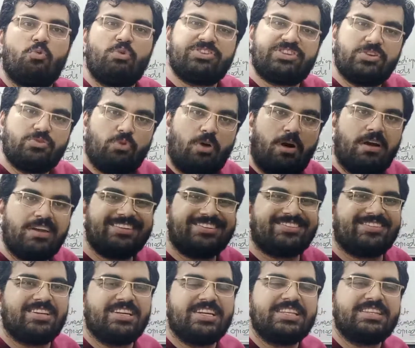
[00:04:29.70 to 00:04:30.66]
which
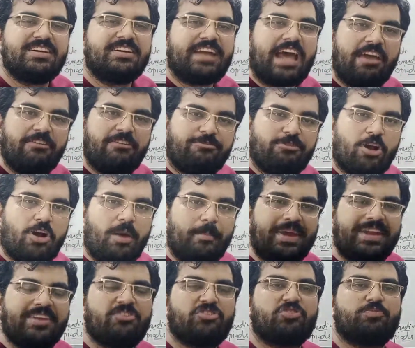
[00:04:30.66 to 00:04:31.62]
involves the
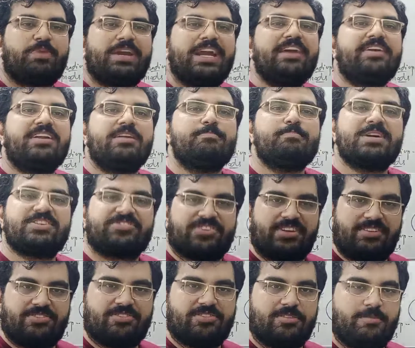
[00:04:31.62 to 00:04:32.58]
diaphragm and respiratory
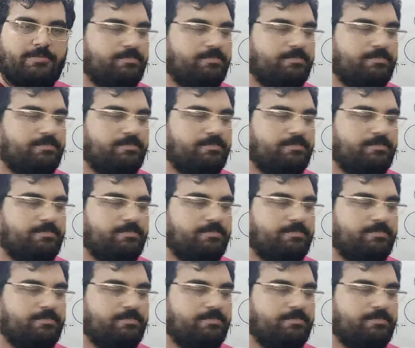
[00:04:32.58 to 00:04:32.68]
muscles.